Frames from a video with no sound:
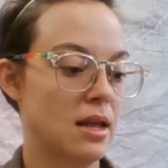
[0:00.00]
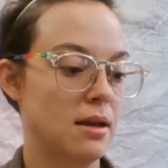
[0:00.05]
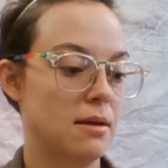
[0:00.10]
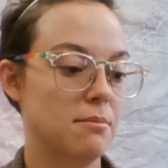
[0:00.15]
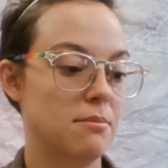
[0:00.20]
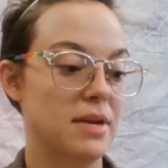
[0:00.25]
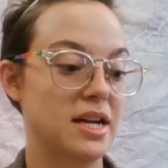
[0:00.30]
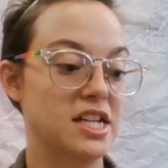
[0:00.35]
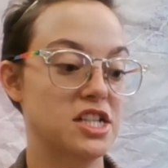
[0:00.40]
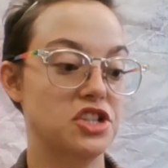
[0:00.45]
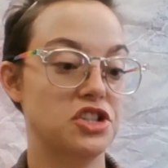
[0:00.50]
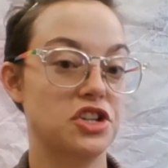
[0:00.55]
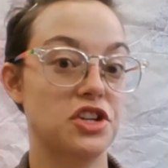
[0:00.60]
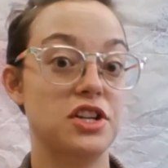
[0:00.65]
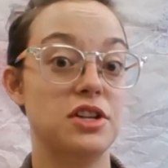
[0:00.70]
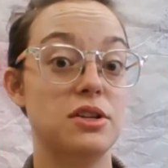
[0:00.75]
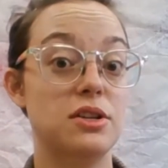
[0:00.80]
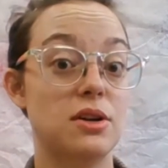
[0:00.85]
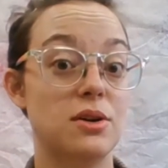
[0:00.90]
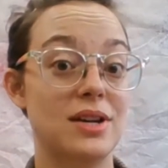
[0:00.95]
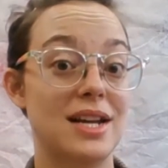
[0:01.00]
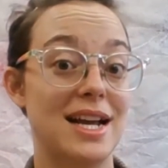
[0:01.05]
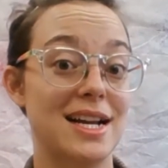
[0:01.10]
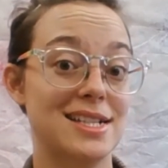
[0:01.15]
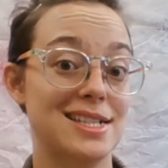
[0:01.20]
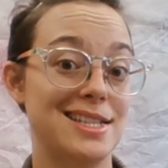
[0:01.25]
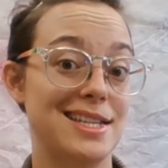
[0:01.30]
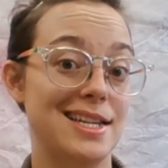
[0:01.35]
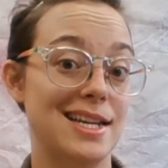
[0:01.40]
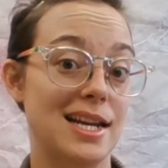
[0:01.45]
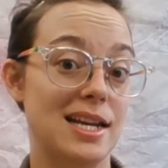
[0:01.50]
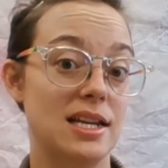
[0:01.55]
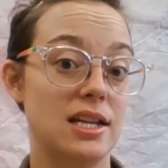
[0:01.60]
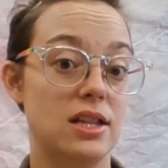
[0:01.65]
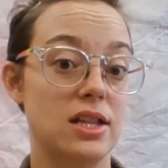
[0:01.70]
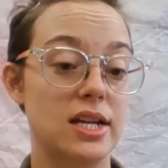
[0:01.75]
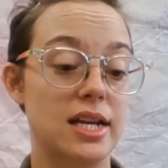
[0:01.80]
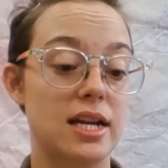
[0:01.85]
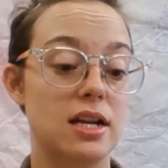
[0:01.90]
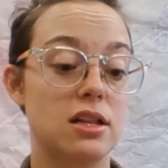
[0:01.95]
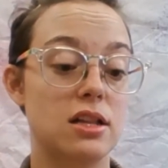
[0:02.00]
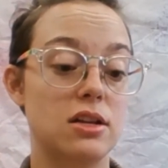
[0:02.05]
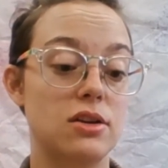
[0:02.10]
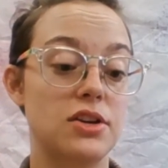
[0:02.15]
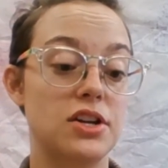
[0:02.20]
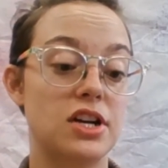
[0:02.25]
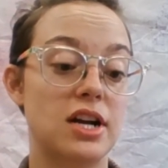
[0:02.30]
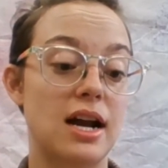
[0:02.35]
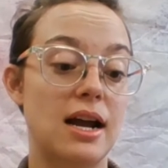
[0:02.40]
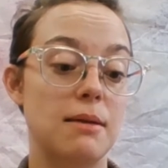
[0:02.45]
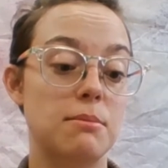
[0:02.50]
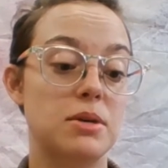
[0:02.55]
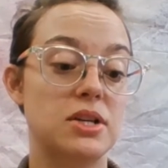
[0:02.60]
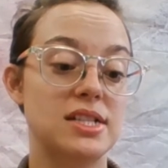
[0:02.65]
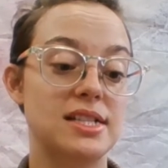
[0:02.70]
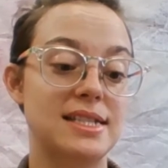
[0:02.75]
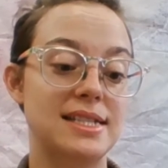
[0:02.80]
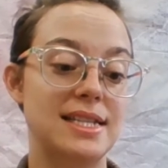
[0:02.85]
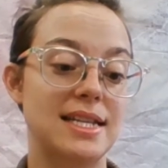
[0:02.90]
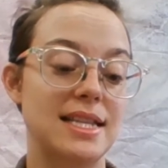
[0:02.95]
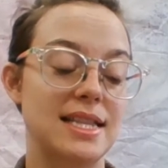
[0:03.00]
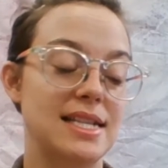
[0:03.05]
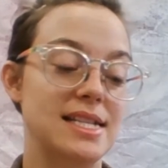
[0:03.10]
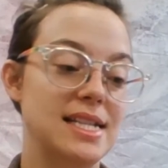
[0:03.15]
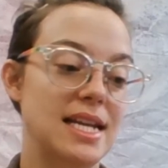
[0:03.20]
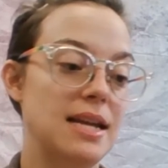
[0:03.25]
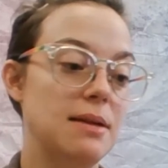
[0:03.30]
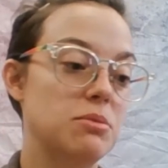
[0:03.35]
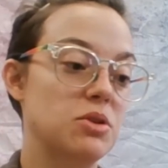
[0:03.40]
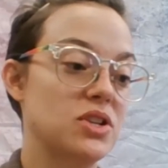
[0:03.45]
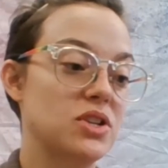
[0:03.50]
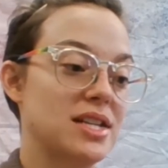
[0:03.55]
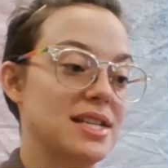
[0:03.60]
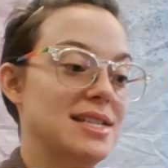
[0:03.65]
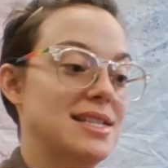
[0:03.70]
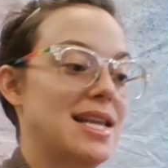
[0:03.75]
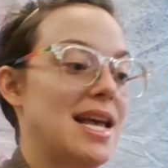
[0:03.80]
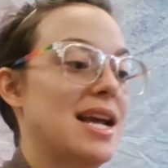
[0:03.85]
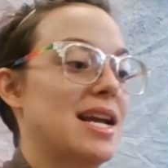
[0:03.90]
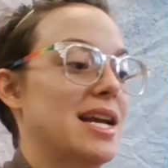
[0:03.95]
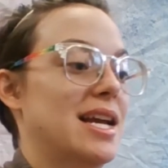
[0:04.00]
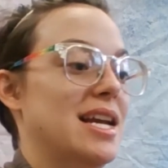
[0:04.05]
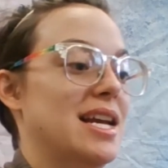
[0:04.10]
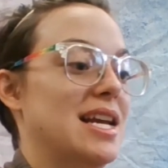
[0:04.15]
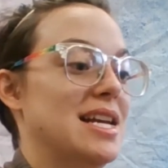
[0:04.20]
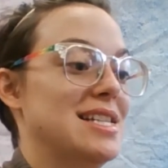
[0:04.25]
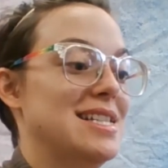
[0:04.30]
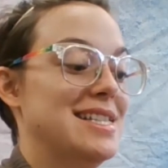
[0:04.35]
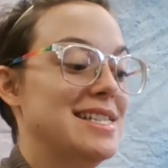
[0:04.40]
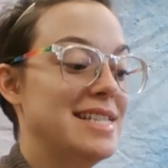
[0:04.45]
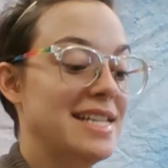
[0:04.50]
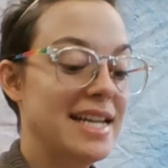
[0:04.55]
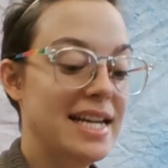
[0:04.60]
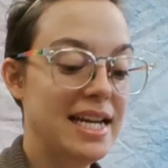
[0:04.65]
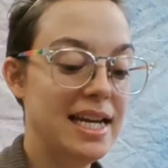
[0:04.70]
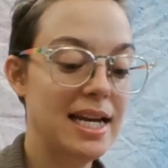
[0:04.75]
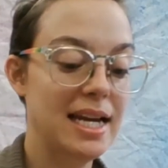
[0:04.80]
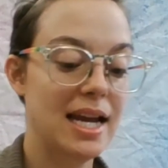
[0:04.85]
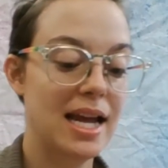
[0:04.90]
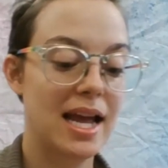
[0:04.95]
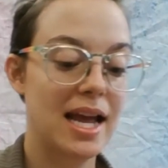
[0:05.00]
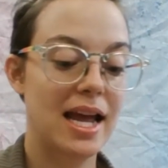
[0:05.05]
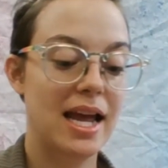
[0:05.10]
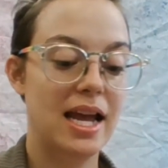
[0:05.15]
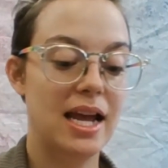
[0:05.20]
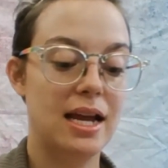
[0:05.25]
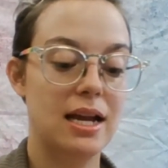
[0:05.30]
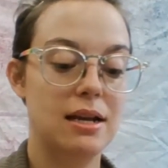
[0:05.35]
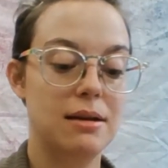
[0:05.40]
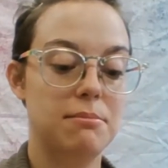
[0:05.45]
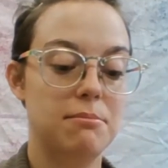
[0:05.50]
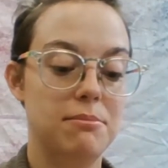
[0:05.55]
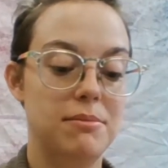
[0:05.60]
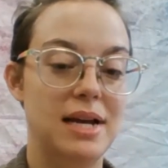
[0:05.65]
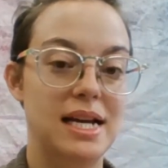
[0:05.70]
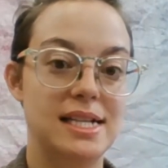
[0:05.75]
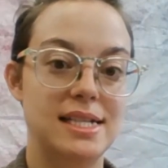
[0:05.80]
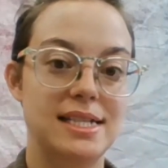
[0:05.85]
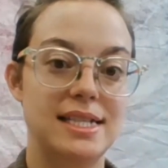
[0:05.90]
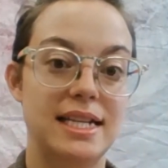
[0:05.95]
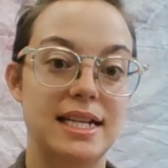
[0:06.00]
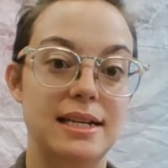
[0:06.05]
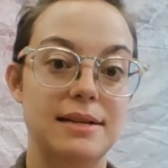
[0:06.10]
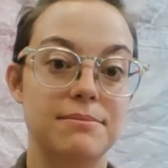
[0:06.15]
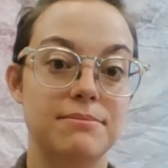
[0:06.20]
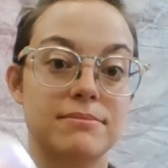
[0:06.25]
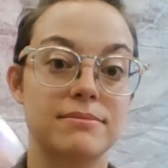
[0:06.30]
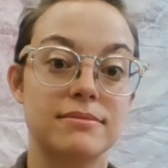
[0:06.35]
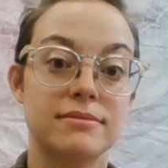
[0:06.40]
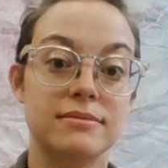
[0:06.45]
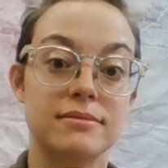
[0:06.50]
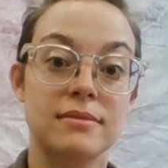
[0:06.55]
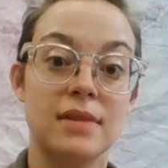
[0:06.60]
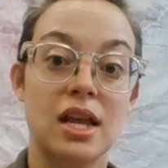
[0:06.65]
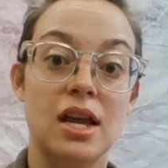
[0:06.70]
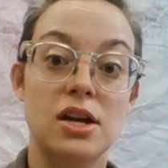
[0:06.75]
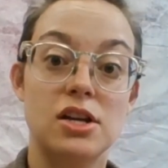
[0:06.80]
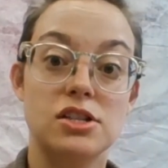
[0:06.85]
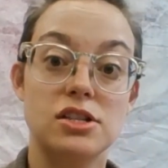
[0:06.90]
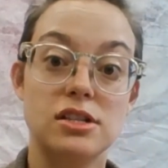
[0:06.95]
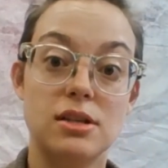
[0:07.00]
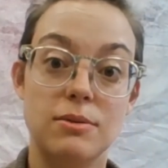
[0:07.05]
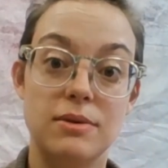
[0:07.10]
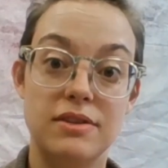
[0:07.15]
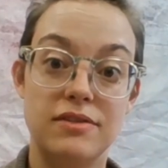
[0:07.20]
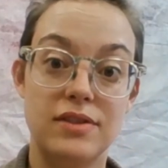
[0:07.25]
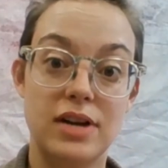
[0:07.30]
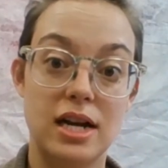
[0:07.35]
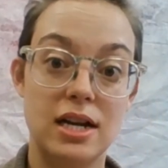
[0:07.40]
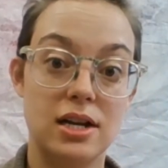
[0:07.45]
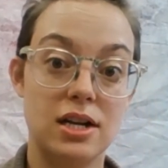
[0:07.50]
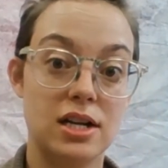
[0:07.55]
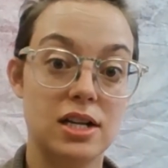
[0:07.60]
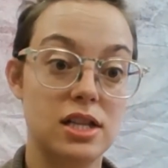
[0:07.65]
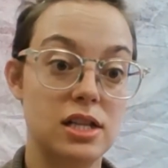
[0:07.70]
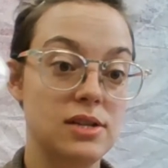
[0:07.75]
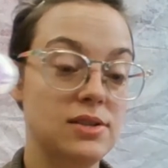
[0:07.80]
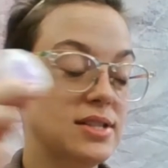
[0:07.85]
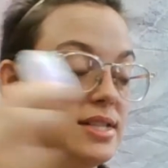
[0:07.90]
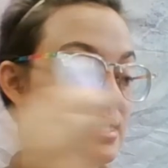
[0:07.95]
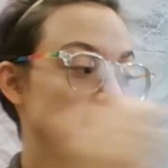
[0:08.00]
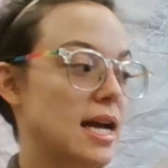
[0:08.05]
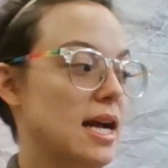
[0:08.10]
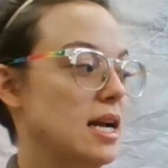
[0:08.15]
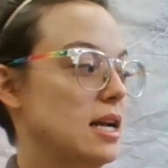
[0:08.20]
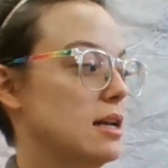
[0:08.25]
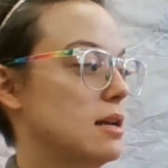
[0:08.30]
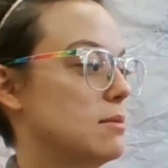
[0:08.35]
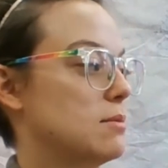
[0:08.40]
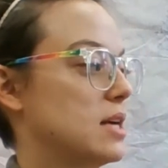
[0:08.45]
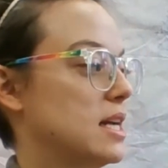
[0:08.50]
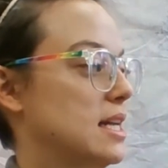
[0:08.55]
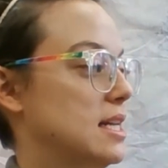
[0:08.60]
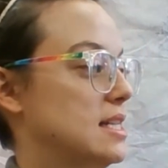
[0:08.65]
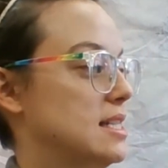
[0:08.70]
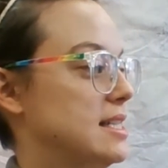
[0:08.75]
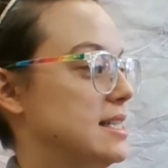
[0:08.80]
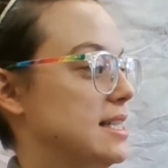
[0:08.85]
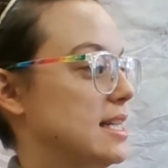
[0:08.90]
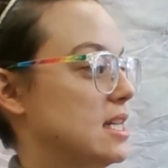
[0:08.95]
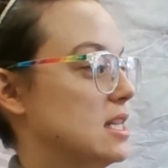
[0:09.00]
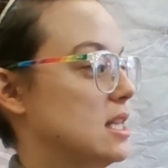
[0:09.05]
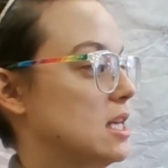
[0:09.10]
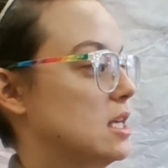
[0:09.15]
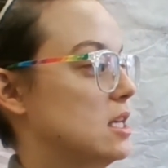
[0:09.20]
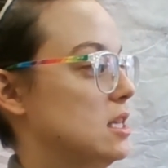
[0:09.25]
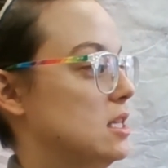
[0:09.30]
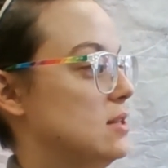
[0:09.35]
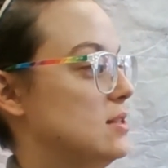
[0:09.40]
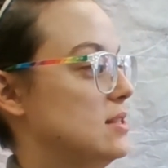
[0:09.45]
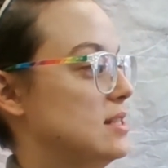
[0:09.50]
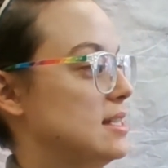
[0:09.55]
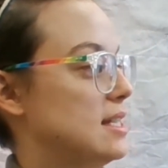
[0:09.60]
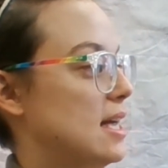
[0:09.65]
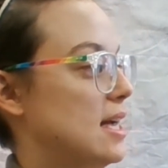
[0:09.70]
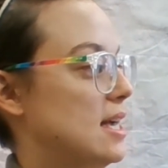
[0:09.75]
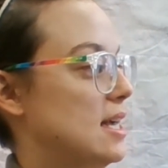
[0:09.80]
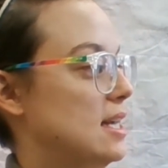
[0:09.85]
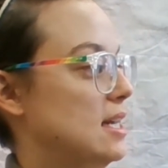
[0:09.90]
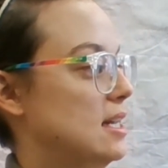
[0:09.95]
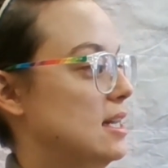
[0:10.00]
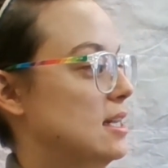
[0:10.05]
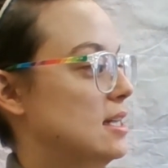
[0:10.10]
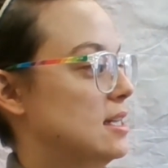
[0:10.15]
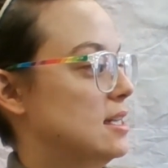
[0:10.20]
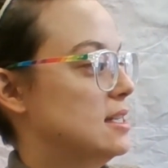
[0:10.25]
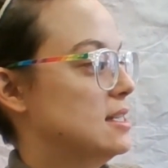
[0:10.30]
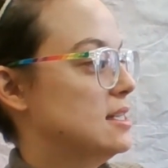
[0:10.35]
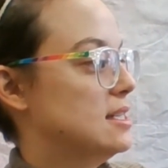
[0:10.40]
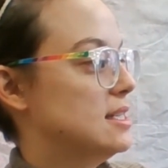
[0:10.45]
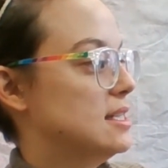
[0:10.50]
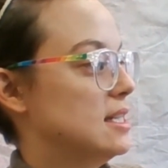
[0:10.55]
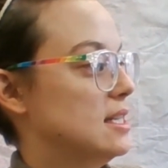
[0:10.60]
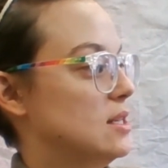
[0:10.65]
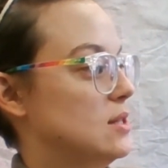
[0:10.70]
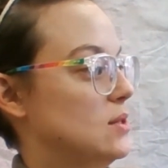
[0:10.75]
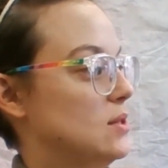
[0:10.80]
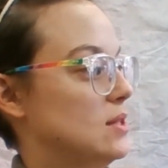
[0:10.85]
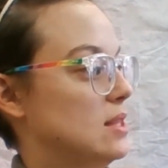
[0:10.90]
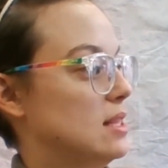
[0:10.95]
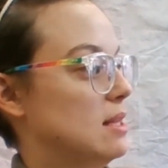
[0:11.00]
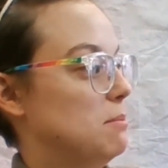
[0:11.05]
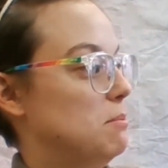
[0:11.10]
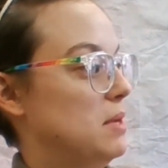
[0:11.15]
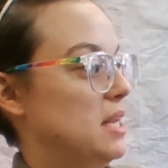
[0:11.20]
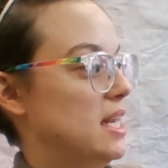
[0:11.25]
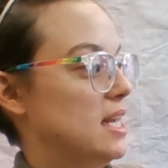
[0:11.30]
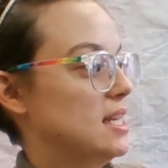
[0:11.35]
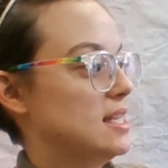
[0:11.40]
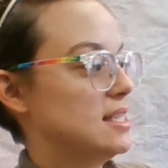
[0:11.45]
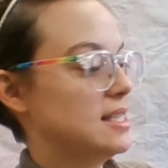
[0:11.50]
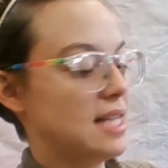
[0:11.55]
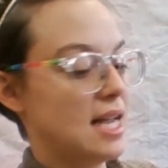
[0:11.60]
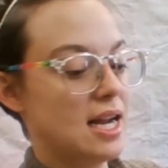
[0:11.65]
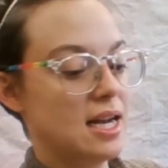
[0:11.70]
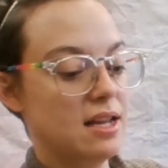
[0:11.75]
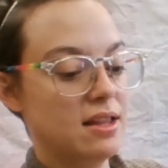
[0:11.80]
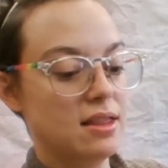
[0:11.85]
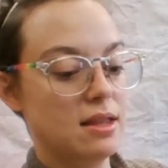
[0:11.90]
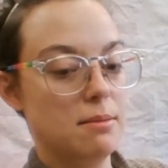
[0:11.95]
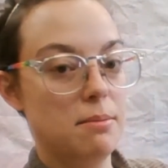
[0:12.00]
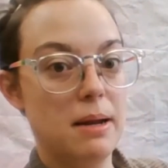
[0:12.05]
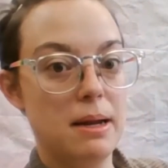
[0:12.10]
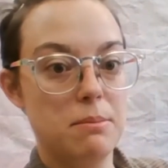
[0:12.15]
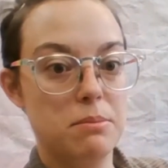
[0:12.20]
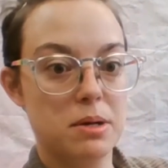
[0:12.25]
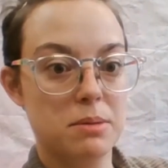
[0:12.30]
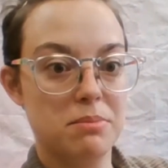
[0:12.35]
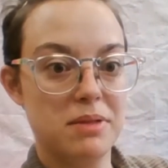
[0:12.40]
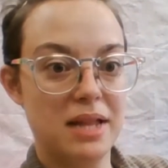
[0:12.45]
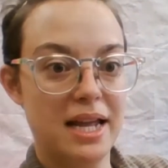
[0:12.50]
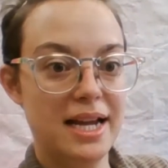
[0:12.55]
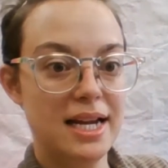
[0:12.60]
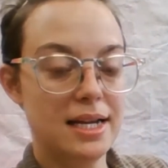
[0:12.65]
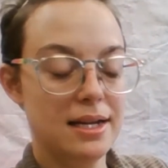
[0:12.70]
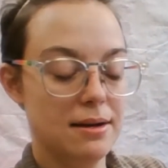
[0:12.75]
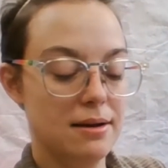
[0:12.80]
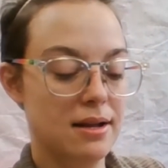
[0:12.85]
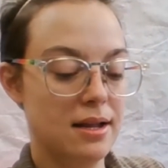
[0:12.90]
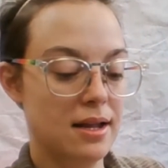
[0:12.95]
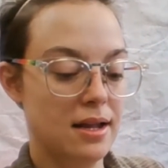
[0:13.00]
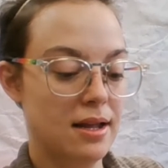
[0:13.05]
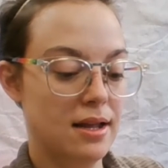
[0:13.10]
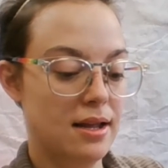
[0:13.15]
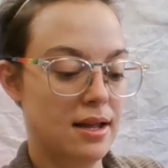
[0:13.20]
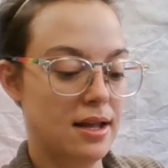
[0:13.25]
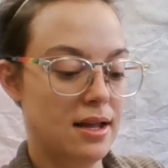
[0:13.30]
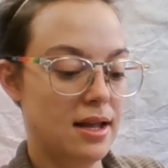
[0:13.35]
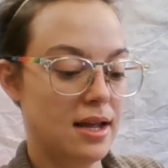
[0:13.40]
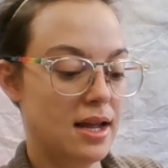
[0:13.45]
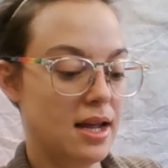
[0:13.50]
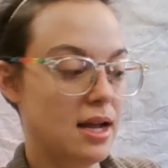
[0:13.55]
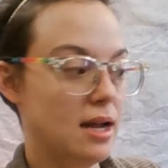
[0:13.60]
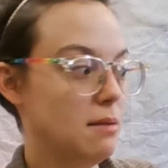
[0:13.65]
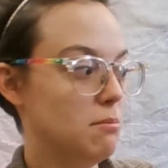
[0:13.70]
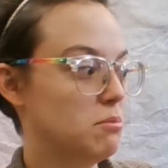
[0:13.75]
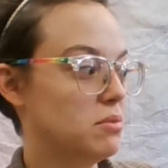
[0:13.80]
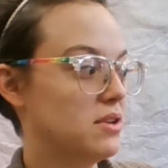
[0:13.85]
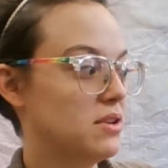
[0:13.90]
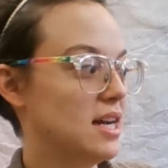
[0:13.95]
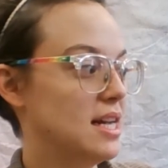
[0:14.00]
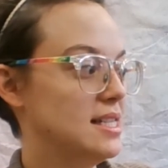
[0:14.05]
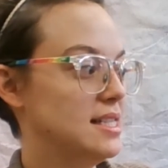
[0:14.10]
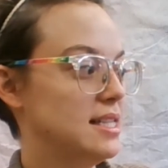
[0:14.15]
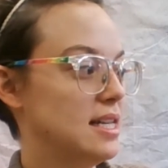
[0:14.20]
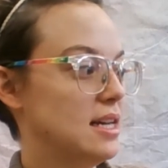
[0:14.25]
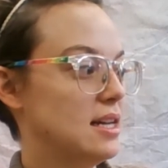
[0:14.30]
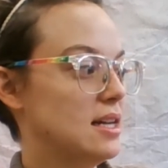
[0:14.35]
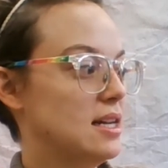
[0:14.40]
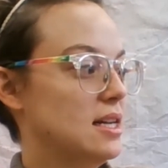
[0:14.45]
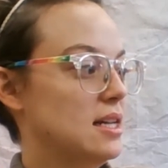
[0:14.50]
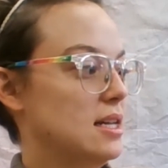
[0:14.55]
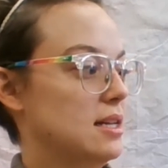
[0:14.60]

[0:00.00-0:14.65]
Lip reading: Make sure you don't accidentally glue your eyeballs to the table because that can get sticky and messy. So we've got our glue side, and we're going to stick the glue side to the pink side of the paper plate and press it on.